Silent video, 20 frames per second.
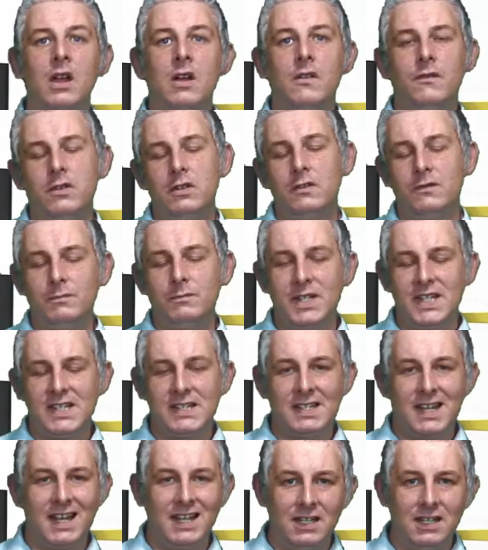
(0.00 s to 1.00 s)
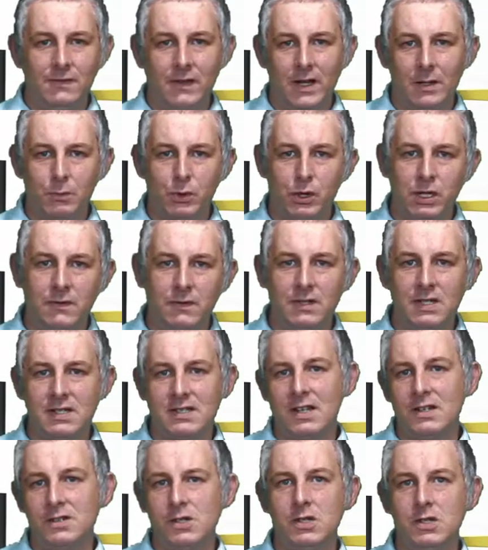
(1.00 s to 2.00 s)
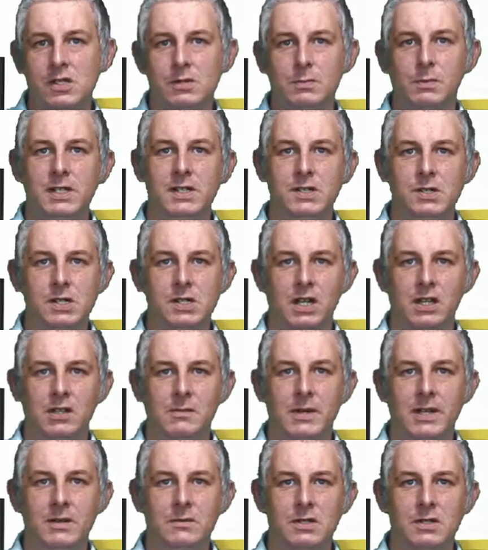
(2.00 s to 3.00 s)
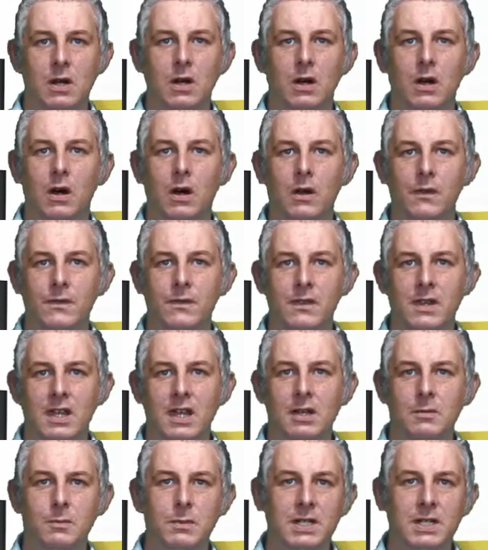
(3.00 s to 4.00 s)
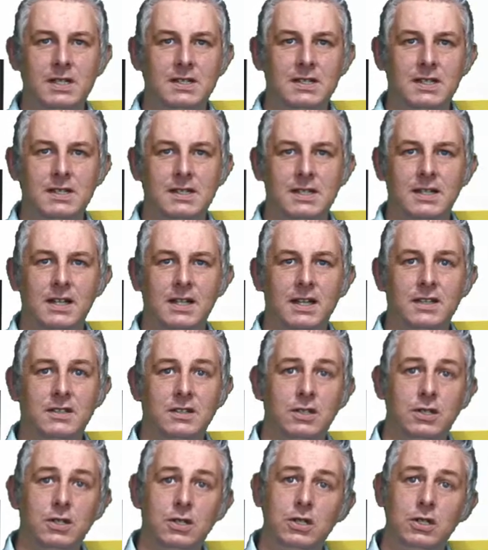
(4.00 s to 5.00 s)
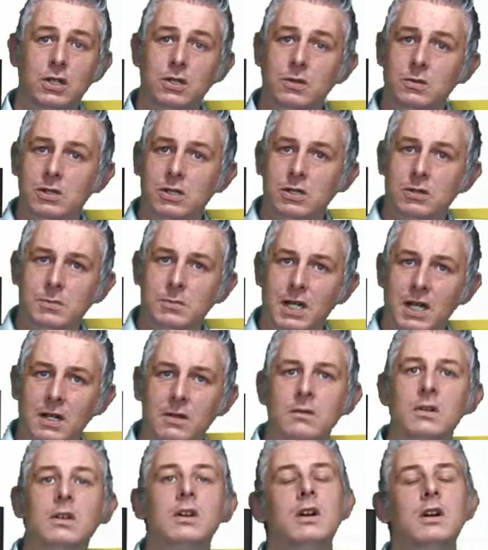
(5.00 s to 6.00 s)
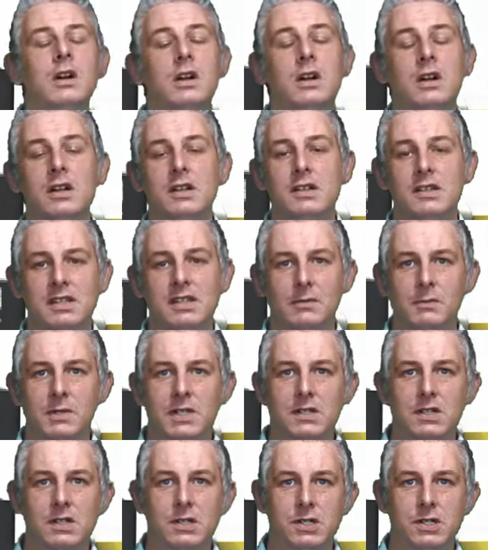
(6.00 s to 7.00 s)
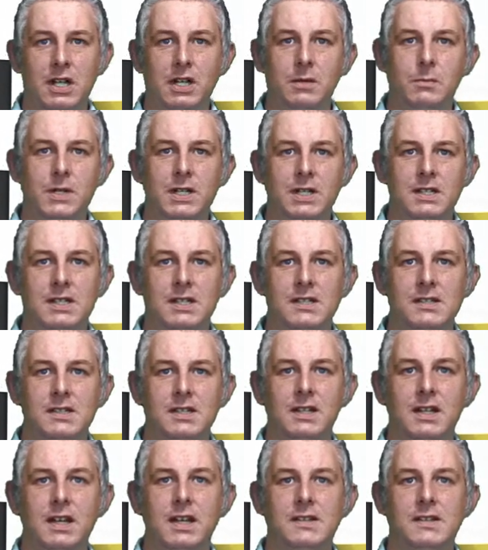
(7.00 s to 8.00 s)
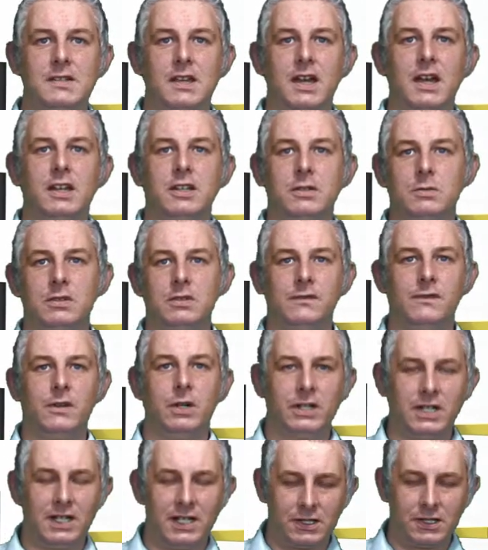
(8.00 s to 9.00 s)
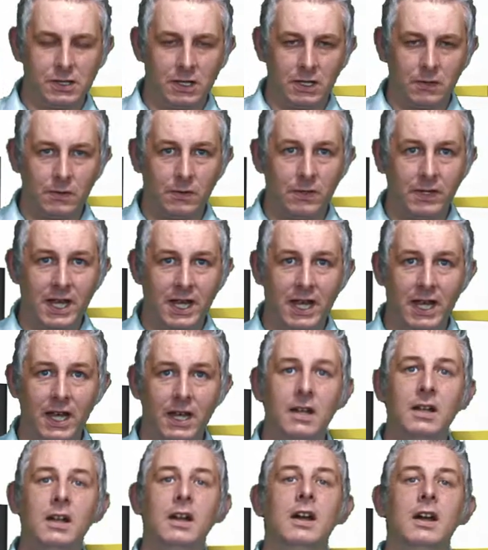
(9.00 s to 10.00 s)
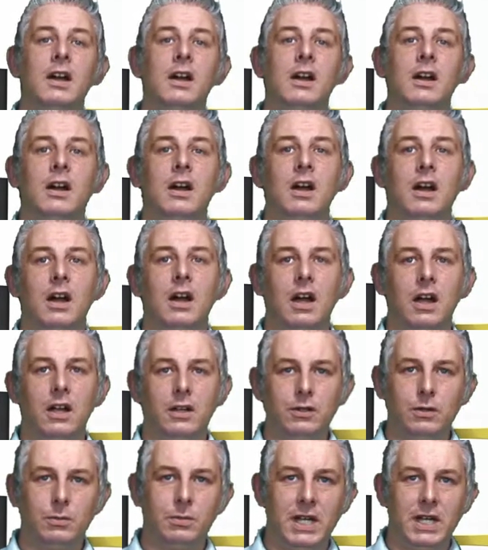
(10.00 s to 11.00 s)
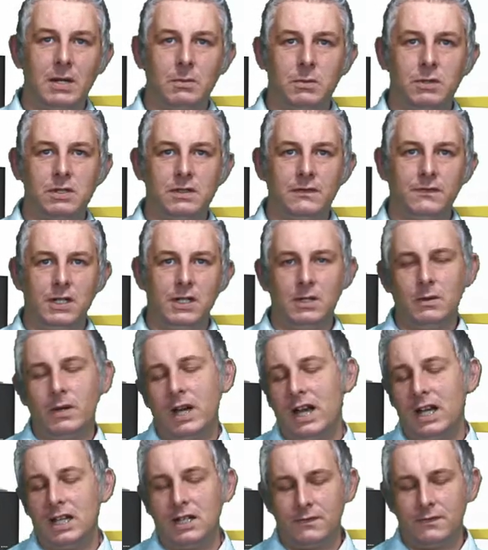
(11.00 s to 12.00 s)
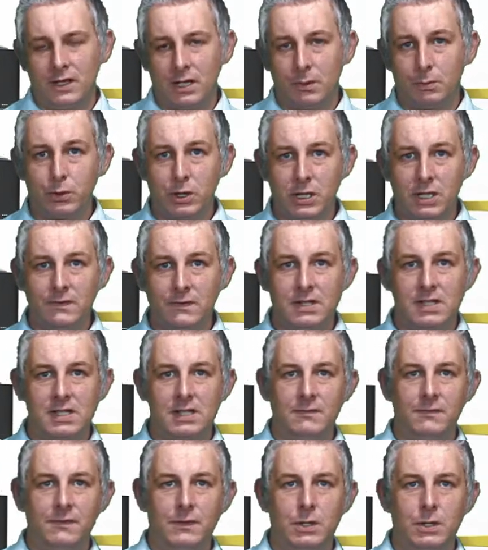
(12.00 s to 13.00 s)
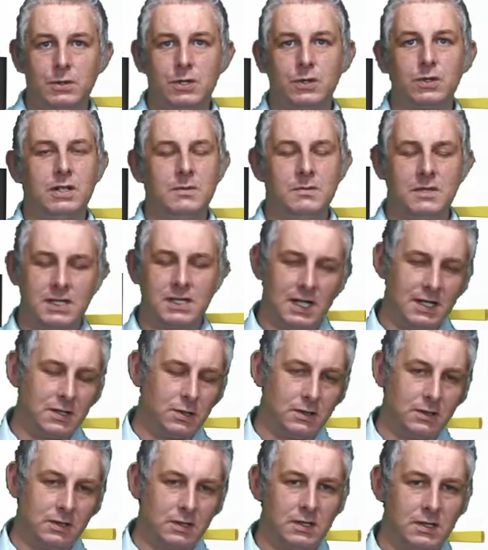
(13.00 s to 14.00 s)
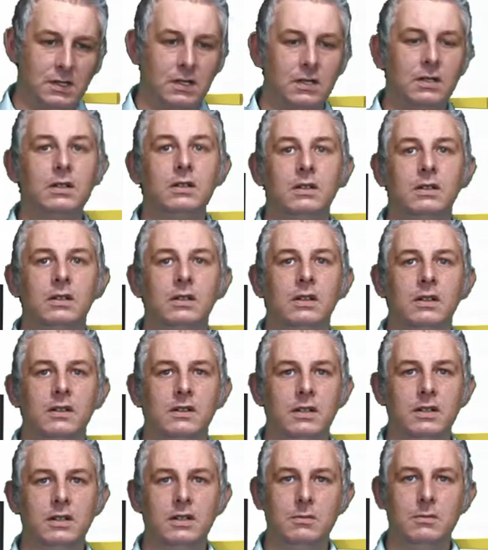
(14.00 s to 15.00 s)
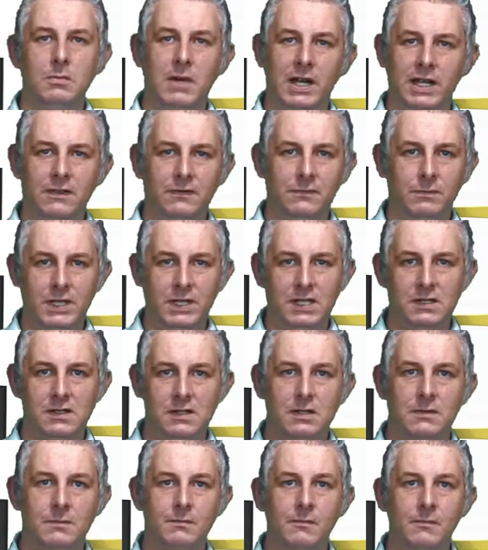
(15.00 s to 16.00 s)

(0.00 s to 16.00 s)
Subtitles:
If you've missed any of our previous sessions, please check them out on the APT SKIDATA YouTube channel. Simply search APT SKIDATA and you will find our channel there, and you'll be able to view any of our previous INFO.streams sessions that you may have missed.